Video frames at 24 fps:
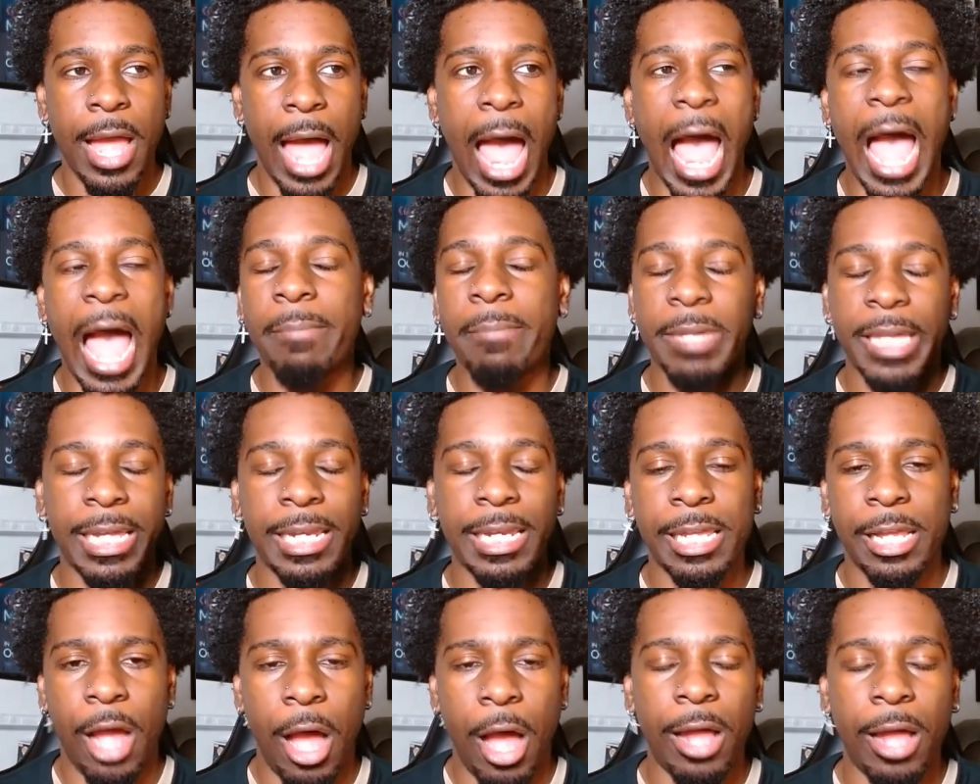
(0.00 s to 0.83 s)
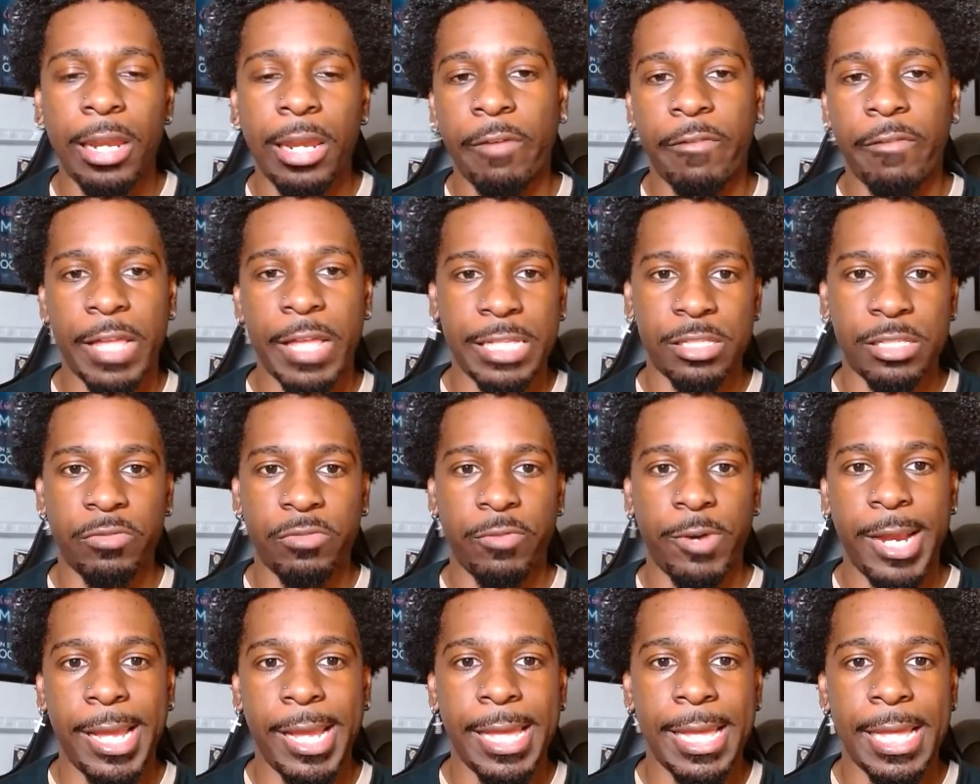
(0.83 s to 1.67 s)
I'm killing all of his
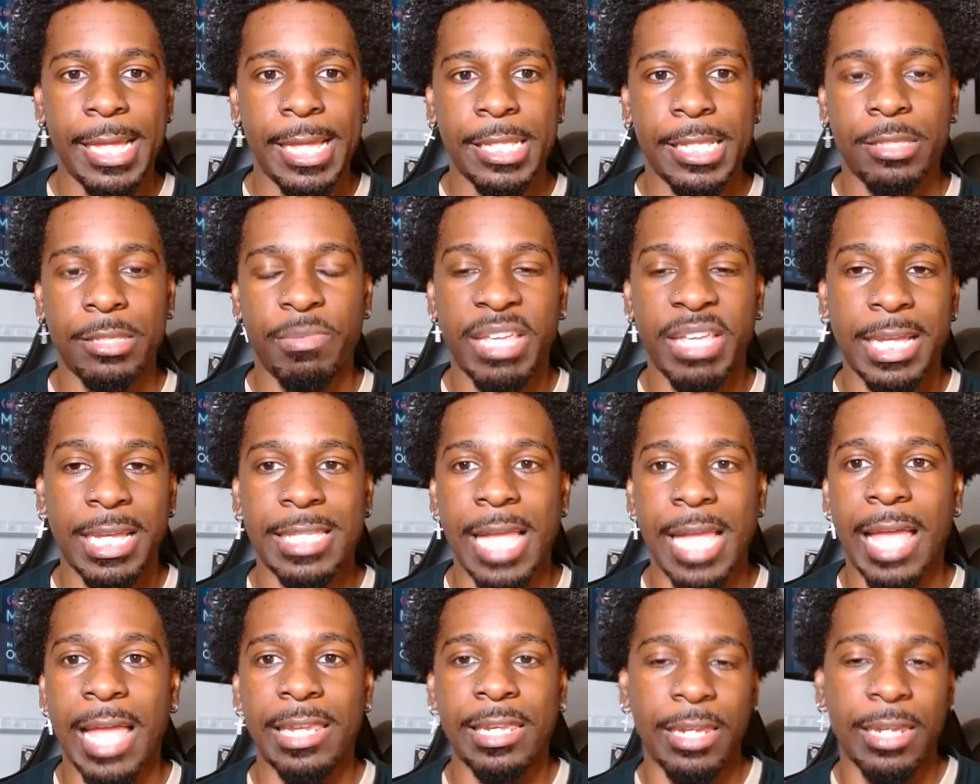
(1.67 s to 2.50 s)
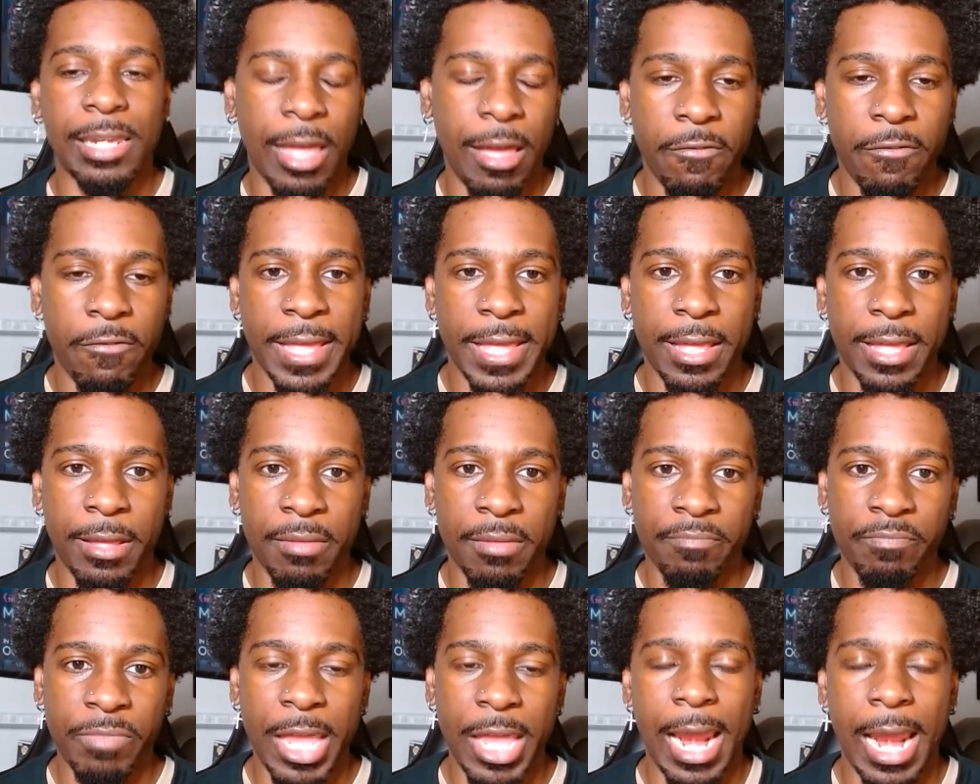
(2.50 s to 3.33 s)
friends because I love
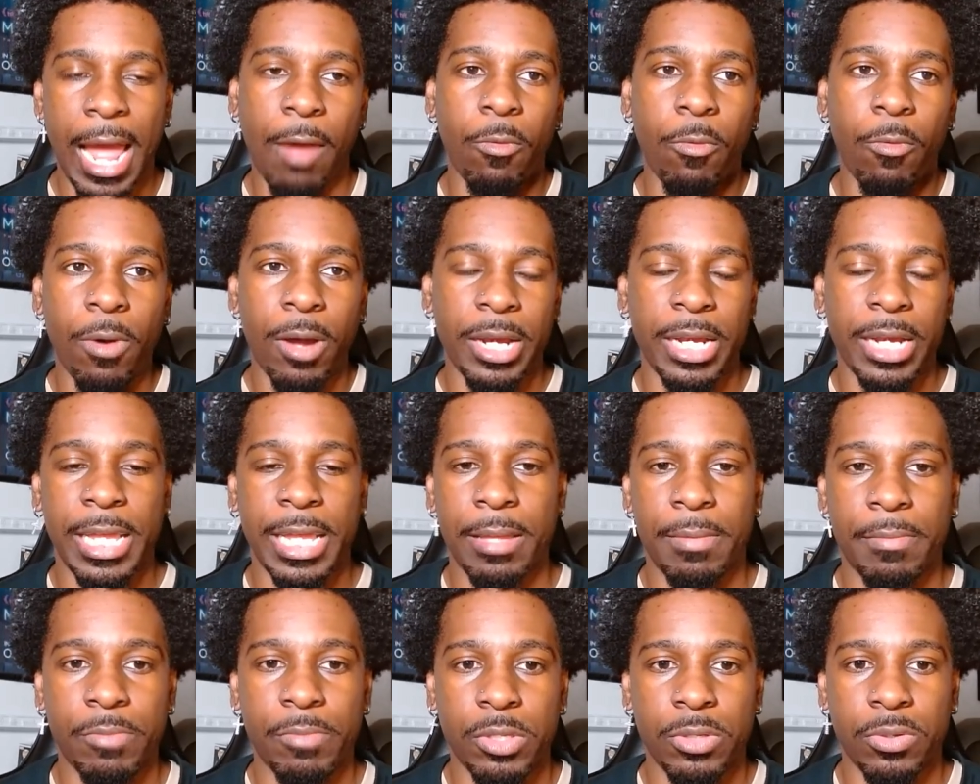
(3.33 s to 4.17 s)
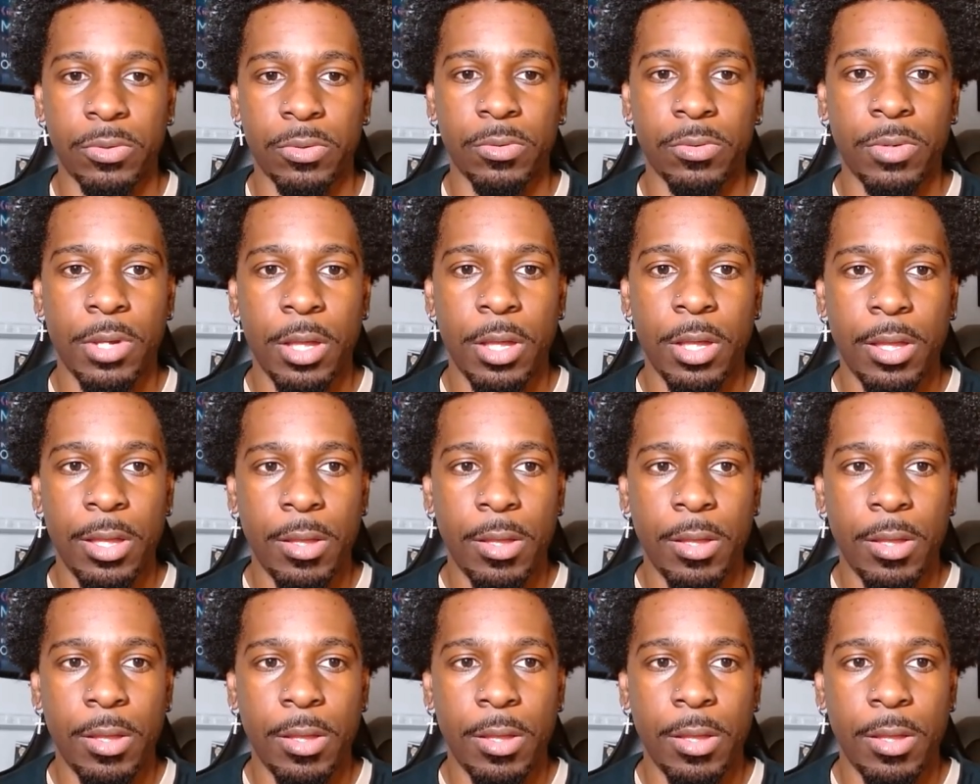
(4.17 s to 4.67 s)
him and I want him to